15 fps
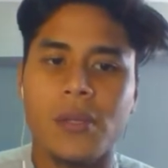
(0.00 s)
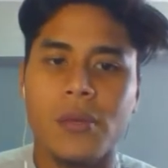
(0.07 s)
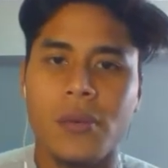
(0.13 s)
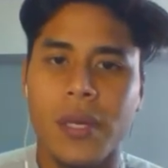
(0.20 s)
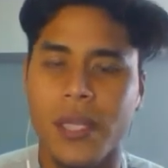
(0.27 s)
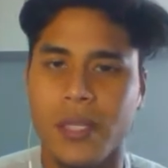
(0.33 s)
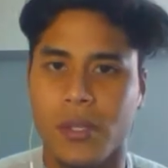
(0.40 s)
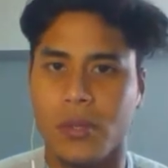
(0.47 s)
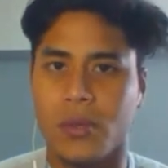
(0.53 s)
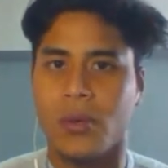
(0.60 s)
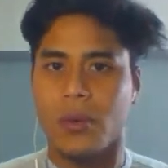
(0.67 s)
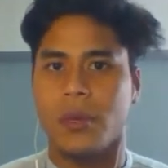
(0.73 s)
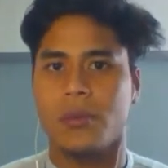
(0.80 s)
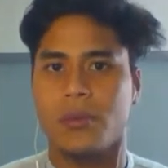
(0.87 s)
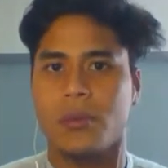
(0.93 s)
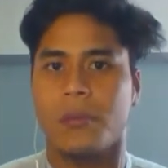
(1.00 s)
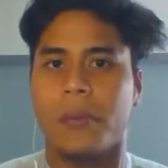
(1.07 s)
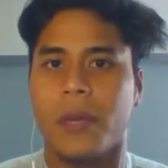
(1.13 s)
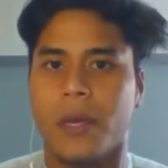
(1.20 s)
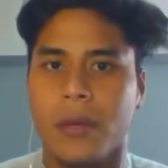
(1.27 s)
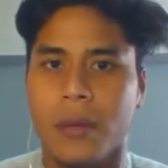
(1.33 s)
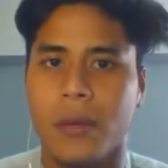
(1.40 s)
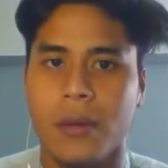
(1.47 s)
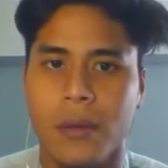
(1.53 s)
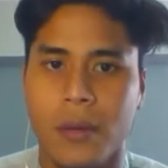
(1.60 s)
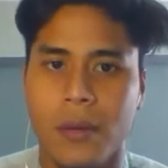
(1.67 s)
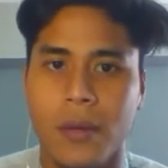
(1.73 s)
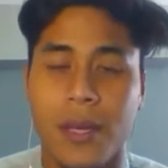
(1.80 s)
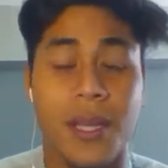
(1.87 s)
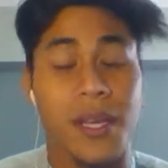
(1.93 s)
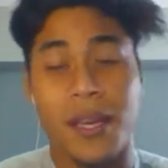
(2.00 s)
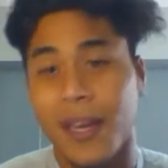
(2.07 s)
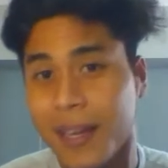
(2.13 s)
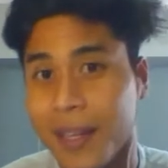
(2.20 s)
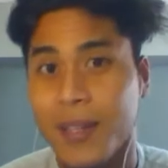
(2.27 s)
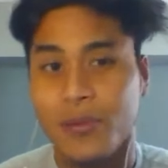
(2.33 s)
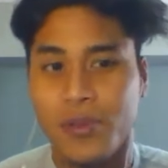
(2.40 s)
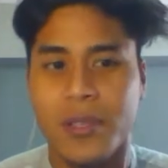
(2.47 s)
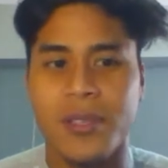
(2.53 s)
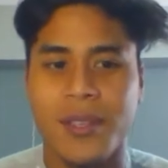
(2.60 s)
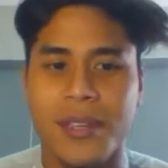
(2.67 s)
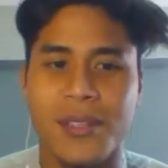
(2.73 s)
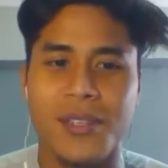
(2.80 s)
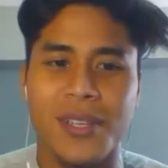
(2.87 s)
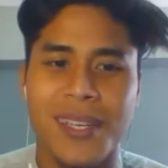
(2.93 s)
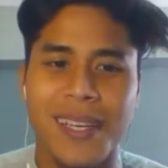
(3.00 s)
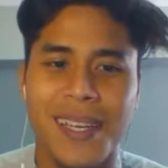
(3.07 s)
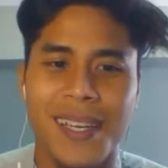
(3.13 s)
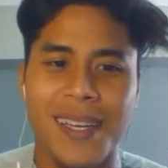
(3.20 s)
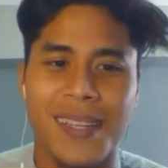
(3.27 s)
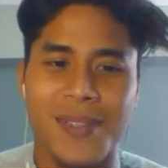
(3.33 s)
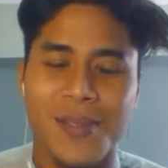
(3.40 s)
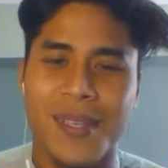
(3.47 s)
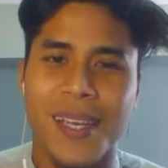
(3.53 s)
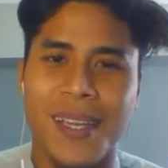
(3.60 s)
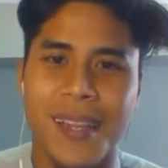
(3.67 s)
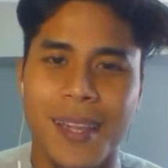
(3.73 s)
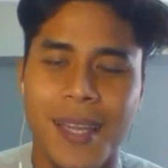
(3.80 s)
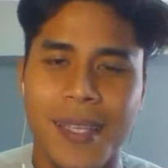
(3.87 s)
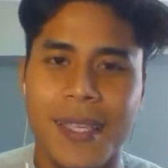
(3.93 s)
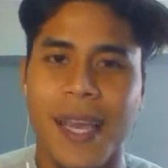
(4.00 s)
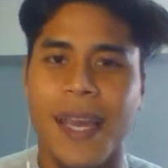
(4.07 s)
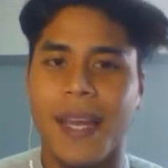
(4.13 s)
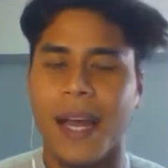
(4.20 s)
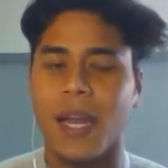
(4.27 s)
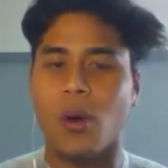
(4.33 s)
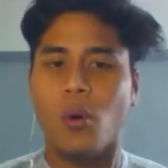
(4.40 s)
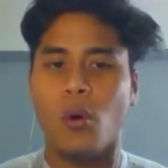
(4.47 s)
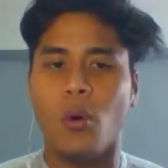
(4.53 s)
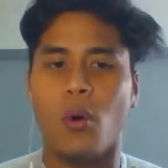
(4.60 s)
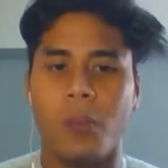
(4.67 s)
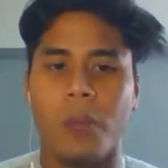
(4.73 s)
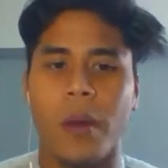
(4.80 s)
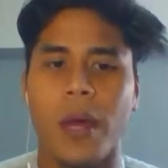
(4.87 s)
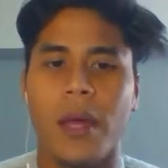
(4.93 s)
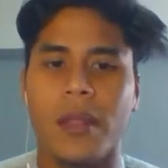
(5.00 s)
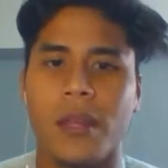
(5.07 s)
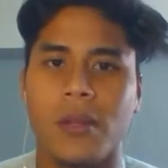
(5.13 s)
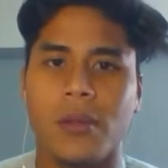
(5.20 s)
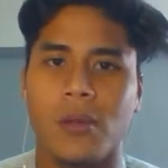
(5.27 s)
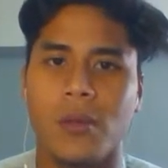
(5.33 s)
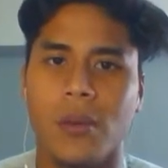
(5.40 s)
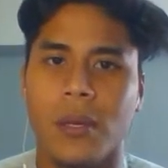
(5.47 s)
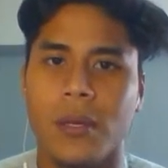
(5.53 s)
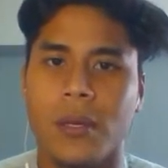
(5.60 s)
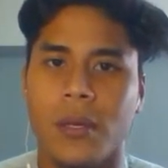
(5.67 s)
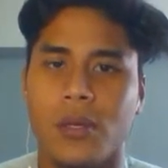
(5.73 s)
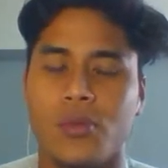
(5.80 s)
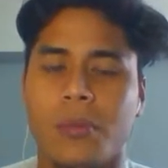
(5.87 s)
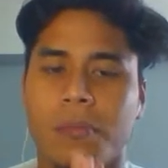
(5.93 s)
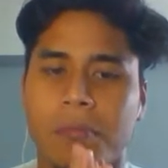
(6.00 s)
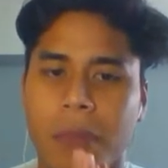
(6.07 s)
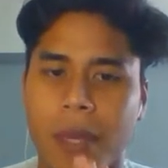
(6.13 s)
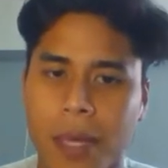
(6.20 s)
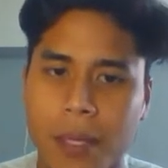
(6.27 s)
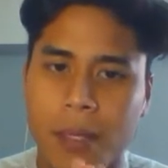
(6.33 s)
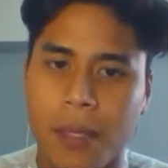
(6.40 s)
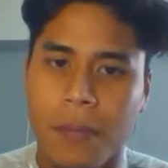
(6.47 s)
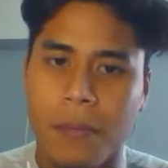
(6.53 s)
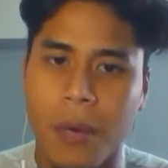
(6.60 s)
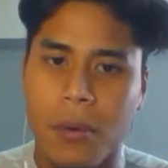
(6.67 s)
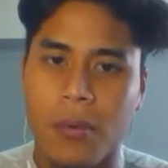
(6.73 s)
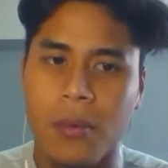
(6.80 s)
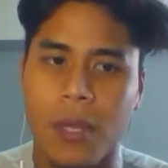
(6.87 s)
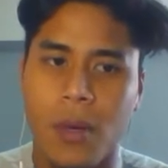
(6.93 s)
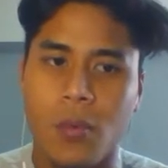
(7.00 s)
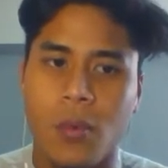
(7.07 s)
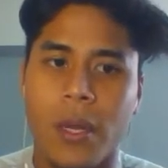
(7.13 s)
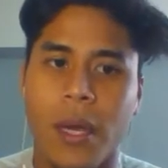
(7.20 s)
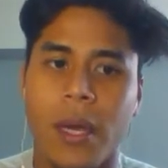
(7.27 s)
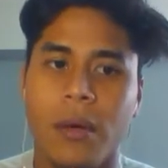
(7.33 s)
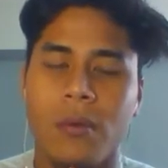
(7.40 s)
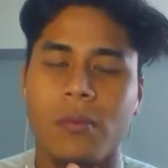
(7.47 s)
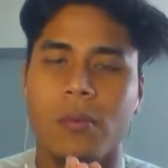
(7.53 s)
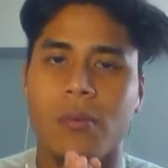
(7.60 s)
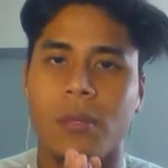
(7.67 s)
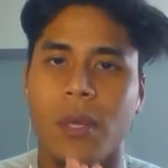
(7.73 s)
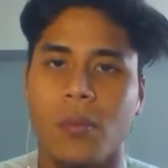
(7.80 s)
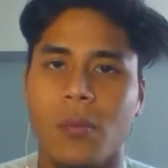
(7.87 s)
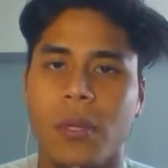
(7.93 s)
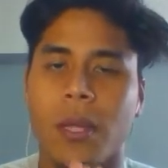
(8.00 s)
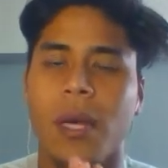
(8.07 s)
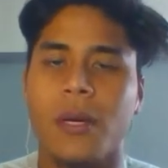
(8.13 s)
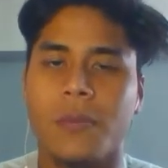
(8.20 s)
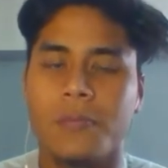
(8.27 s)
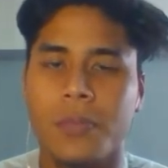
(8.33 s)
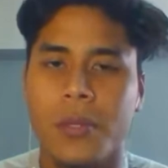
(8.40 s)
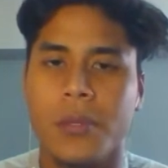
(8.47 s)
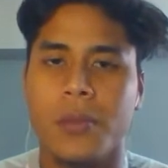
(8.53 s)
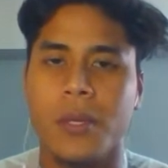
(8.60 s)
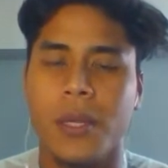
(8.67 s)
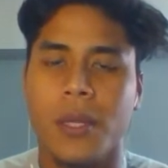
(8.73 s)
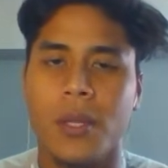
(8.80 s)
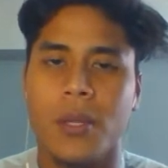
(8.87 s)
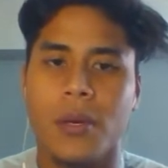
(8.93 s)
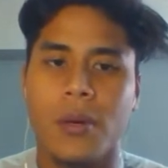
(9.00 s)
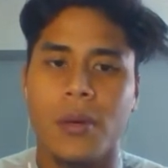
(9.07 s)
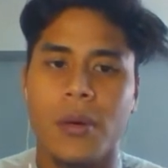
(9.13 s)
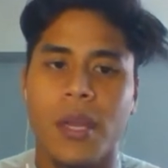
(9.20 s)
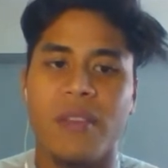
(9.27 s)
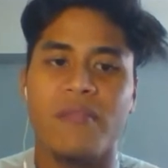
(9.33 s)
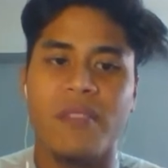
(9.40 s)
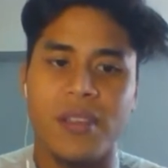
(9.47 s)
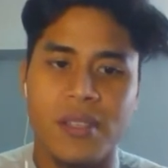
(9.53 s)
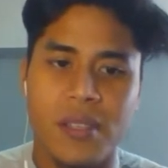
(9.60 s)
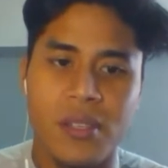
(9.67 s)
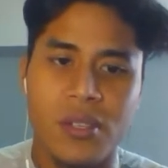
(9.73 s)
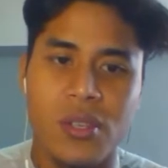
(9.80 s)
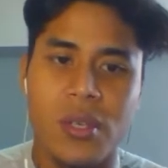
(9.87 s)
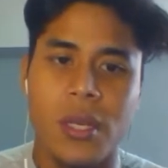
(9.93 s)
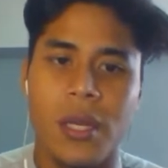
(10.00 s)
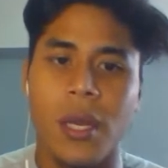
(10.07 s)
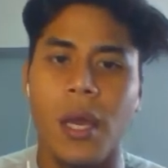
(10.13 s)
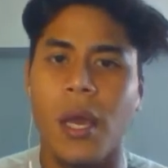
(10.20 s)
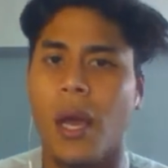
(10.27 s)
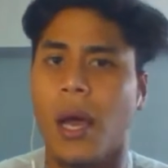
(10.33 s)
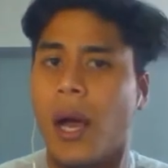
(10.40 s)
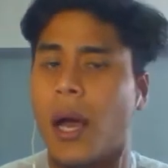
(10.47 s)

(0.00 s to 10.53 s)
So it's going to be an interesting journey, to say the least, and I hope that you learn a tremendous amount that will help you in your investing journey.